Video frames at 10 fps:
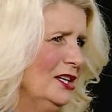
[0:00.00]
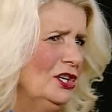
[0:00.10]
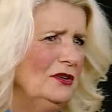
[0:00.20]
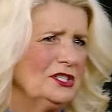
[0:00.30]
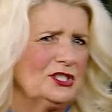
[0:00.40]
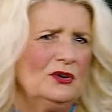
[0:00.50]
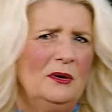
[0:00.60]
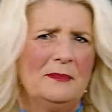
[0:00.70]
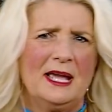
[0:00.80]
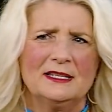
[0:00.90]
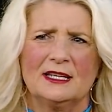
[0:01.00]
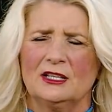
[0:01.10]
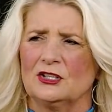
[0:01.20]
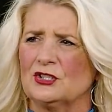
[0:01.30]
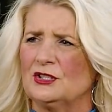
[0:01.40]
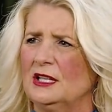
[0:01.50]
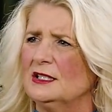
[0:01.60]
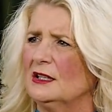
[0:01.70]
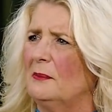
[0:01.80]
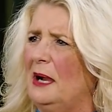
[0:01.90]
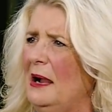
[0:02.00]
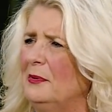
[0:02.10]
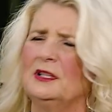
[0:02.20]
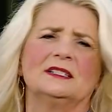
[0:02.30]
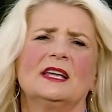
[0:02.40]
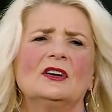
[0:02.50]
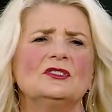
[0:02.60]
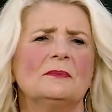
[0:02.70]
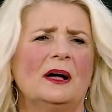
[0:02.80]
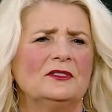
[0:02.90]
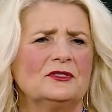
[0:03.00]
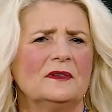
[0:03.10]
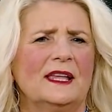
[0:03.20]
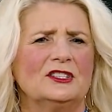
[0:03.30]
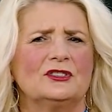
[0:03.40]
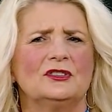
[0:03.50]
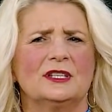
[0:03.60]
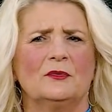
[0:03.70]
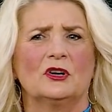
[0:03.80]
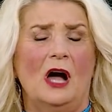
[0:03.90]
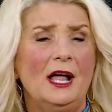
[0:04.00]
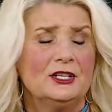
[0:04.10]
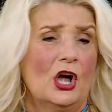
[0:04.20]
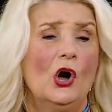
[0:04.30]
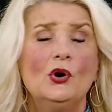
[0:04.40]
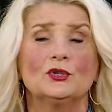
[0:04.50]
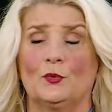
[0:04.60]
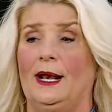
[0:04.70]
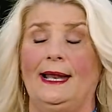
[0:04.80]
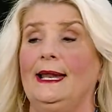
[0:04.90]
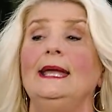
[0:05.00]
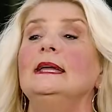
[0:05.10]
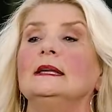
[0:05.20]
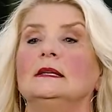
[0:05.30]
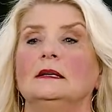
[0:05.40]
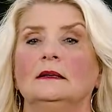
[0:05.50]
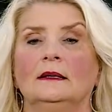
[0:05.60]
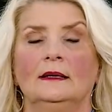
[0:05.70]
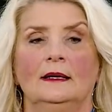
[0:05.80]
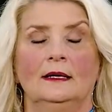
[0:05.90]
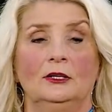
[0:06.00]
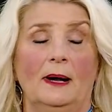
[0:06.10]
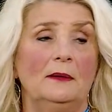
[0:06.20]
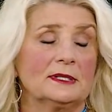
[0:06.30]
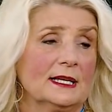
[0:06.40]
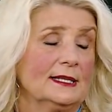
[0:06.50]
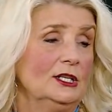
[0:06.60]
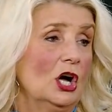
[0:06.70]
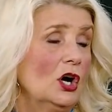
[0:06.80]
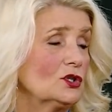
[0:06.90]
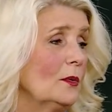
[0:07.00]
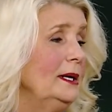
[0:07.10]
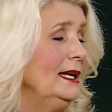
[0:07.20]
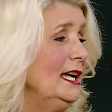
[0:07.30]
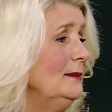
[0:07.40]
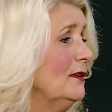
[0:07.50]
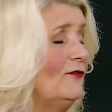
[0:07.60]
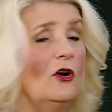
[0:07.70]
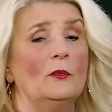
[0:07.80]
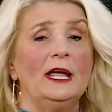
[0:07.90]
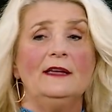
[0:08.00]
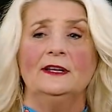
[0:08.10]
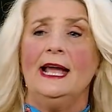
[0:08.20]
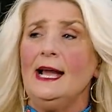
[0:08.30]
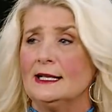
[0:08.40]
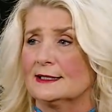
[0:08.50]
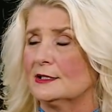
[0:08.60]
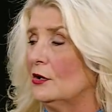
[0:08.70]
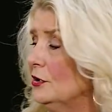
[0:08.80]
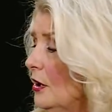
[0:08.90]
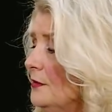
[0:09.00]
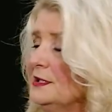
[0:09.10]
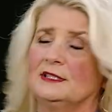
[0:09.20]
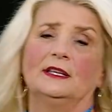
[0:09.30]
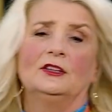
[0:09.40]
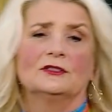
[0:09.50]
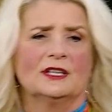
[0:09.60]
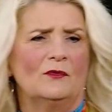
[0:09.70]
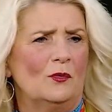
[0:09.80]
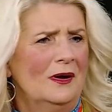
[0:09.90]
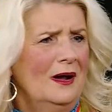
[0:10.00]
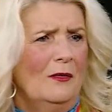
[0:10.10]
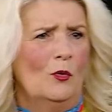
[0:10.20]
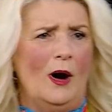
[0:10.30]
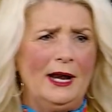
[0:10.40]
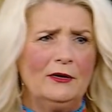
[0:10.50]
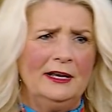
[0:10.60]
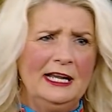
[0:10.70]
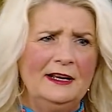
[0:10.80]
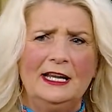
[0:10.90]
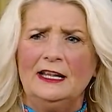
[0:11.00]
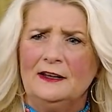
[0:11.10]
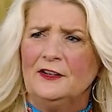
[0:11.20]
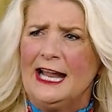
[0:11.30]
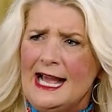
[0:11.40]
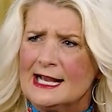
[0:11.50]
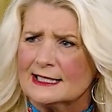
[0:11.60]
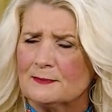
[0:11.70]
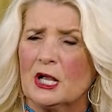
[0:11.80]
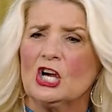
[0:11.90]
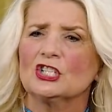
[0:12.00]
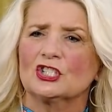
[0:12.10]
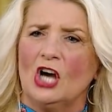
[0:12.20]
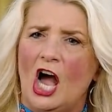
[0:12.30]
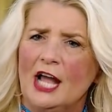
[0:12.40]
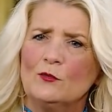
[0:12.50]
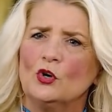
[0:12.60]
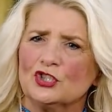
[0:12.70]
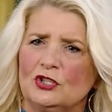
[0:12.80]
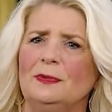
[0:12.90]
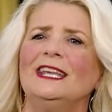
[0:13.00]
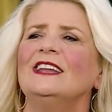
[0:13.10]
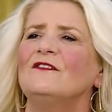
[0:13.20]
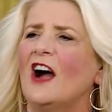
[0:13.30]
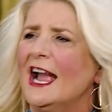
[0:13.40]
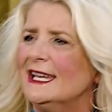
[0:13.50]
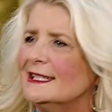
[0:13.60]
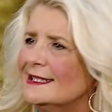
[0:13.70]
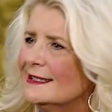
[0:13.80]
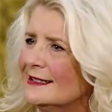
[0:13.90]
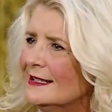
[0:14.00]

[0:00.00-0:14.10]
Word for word: You know, it's so amazing. There's things in the Bible that tell you about doing that. So you say, well, God knows what I need. The Bible says He knows what we need before we even ask. So you always think to yourself, well, why do I need to even ask? Because God wants to be invited.